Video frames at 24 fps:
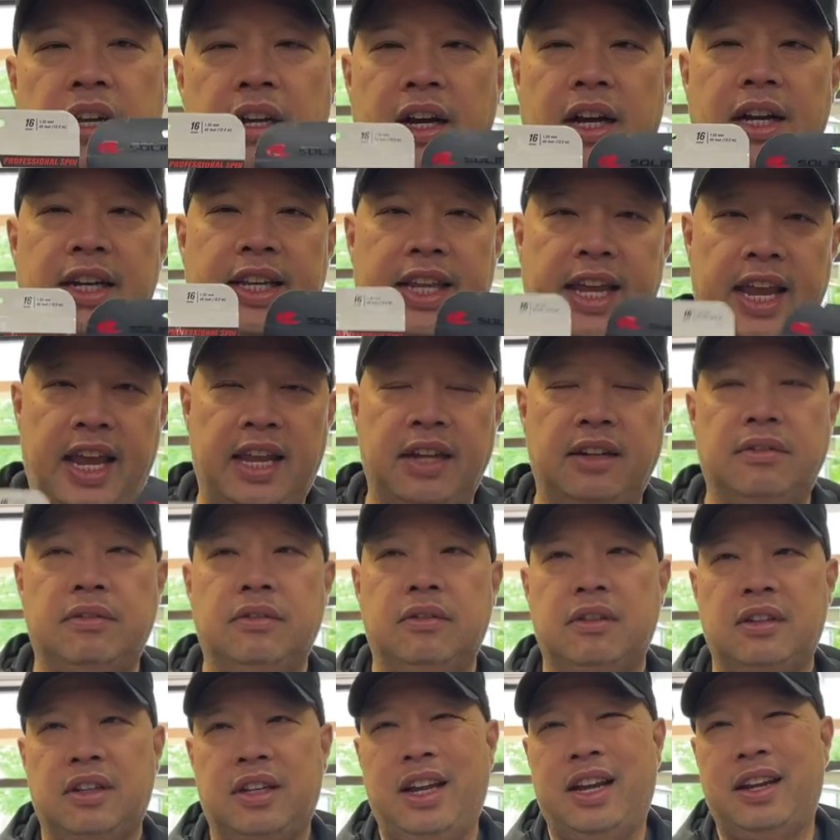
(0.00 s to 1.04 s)
Again,
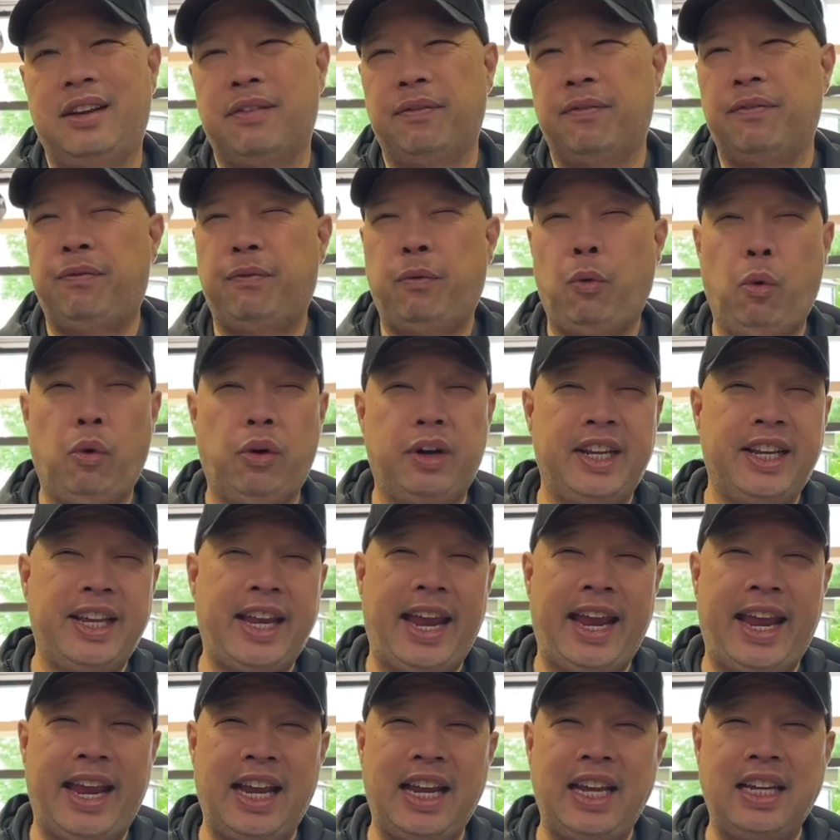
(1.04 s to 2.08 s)
like
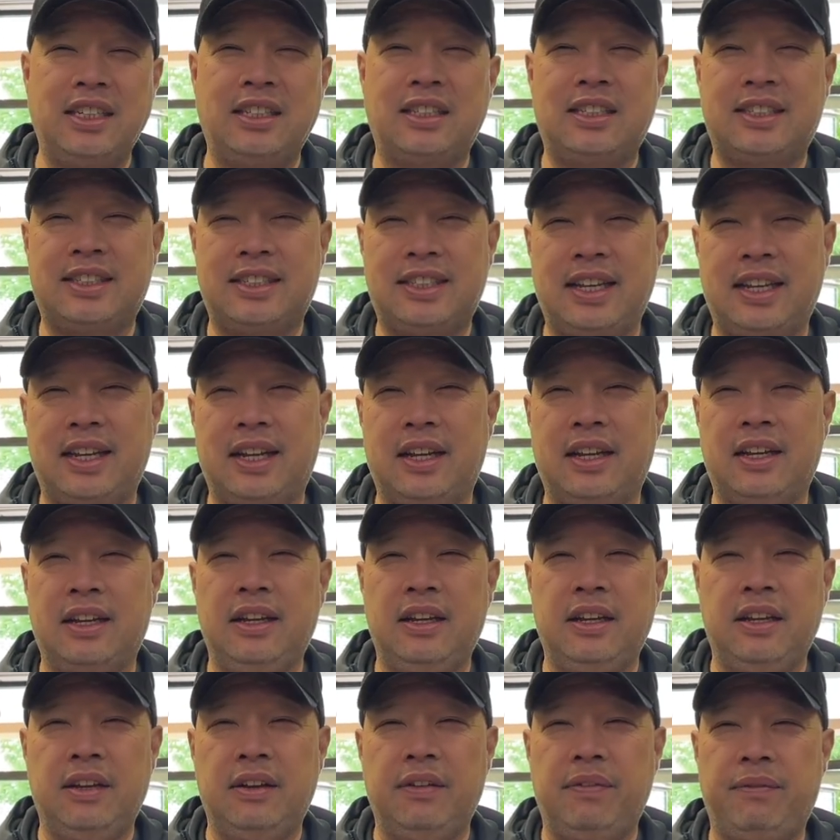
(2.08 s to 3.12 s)
48 to
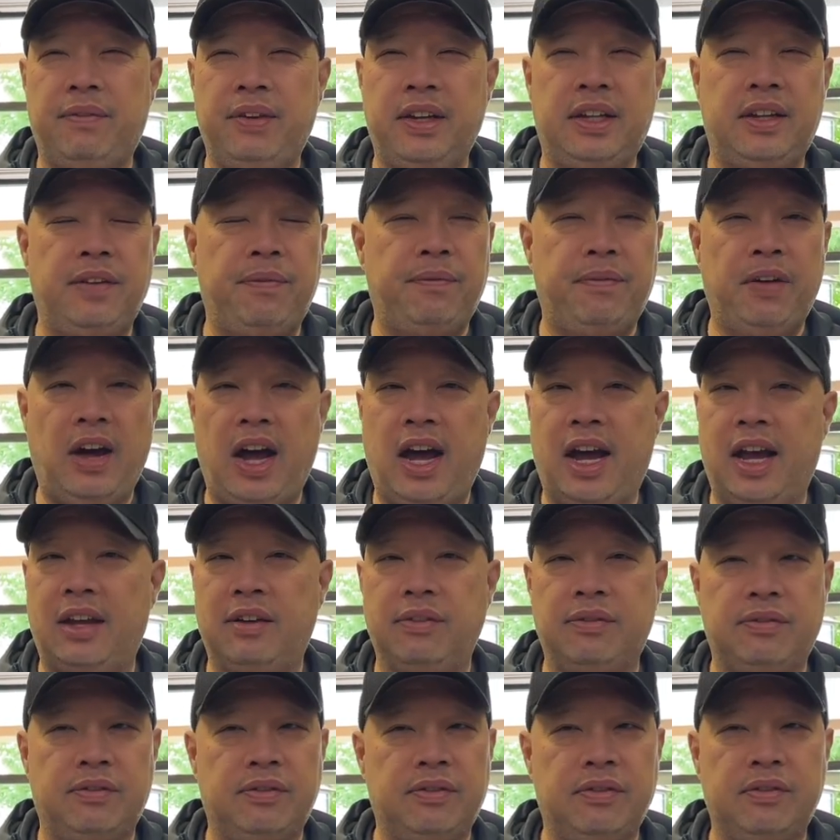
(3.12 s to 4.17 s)

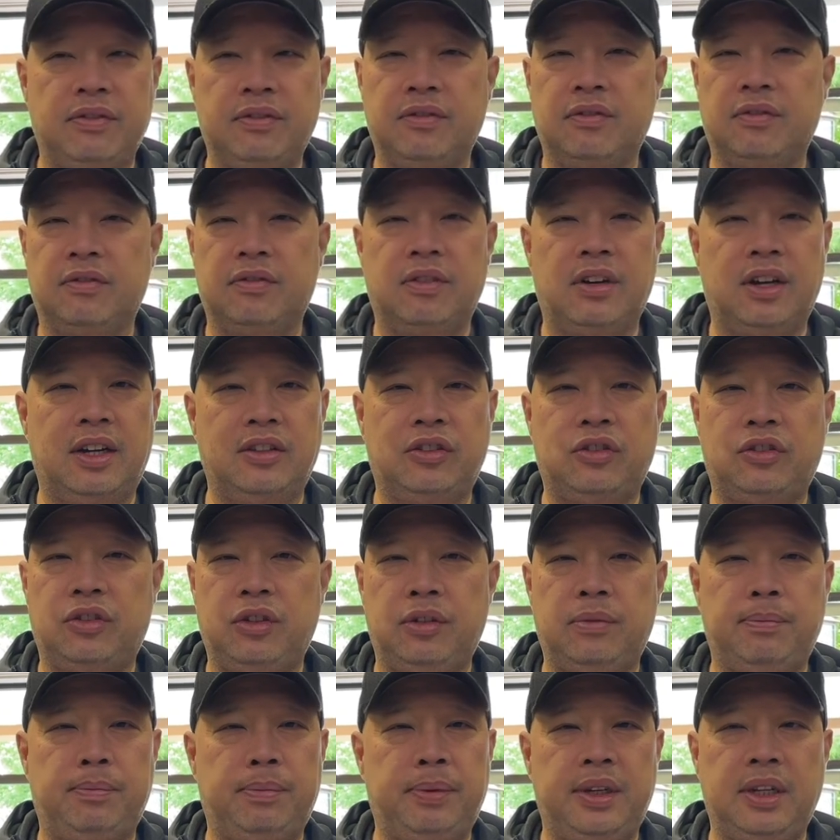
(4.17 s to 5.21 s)
55, right,
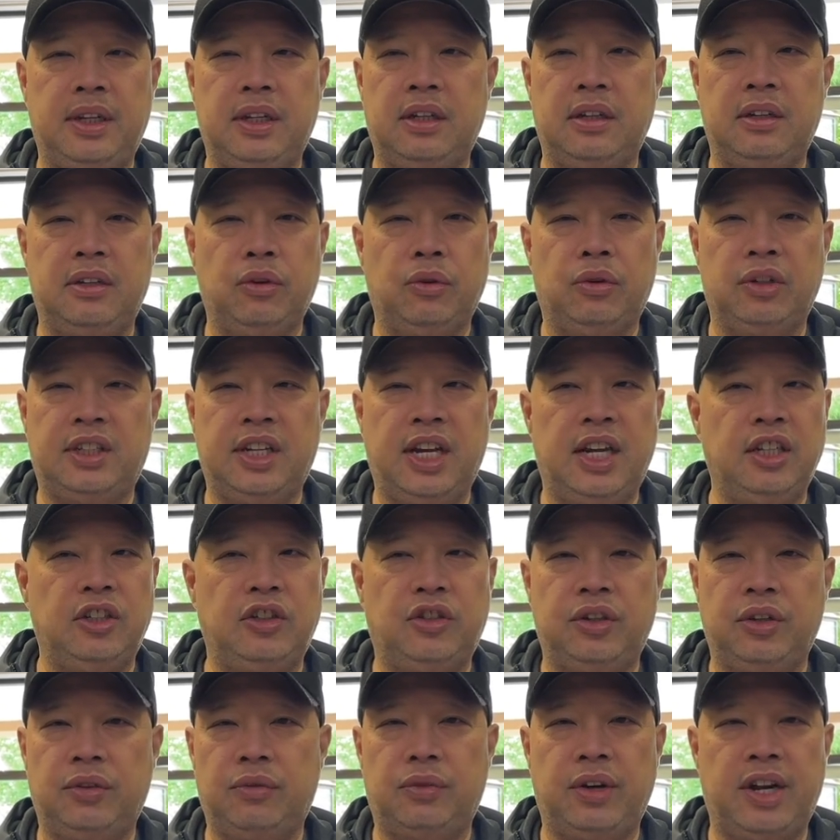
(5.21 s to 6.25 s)
should be your
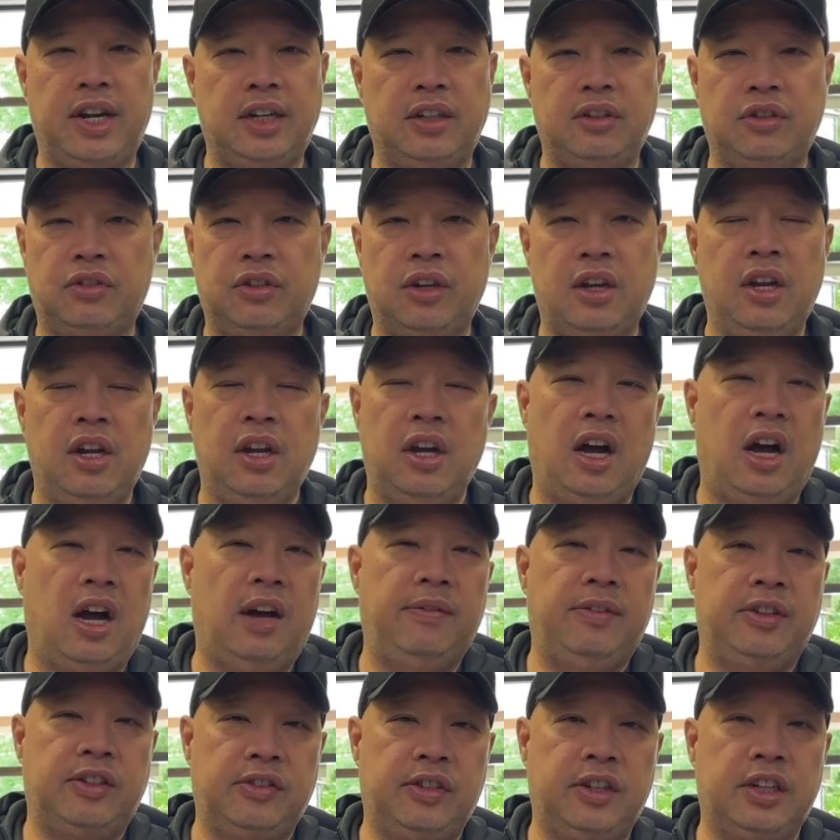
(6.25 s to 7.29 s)
tension range.
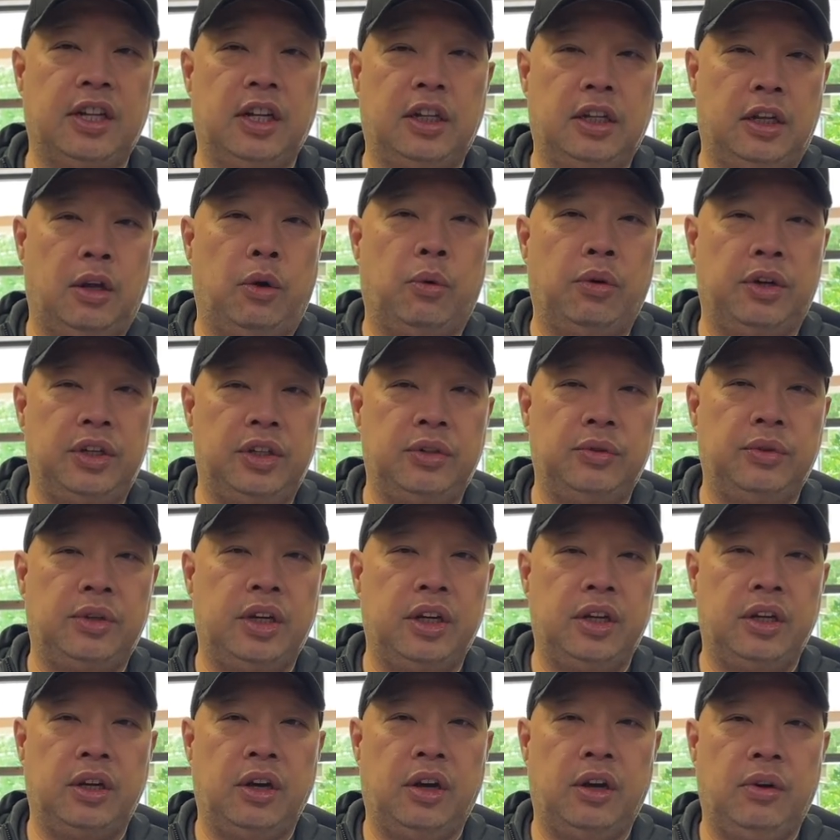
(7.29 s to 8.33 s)
Obviously, the lower you
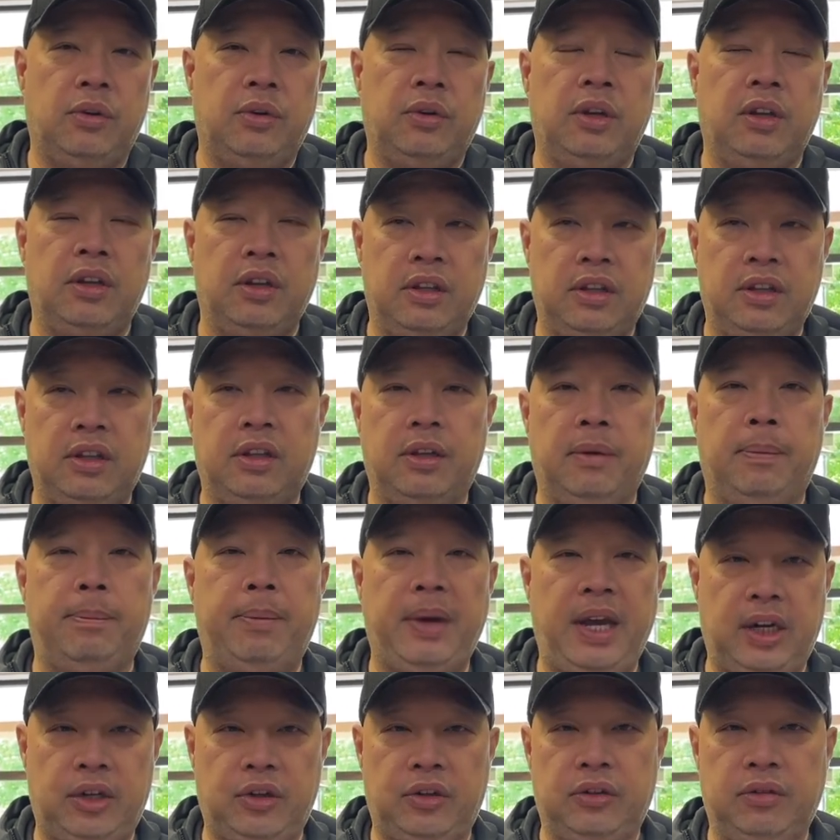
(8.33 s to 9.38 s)
can go, the
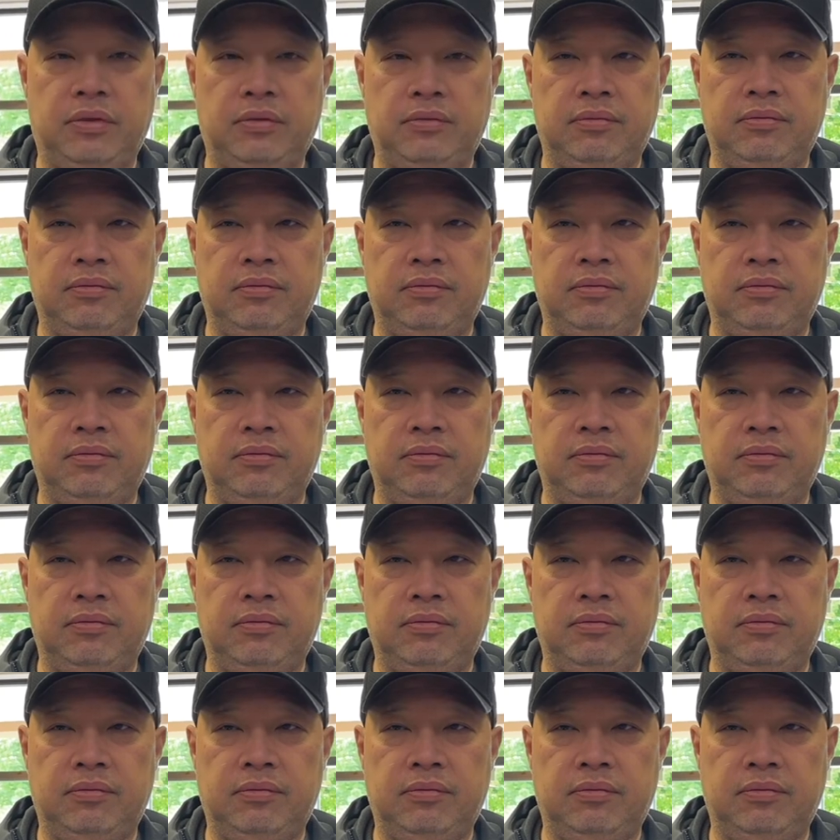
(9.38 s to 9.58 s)
better.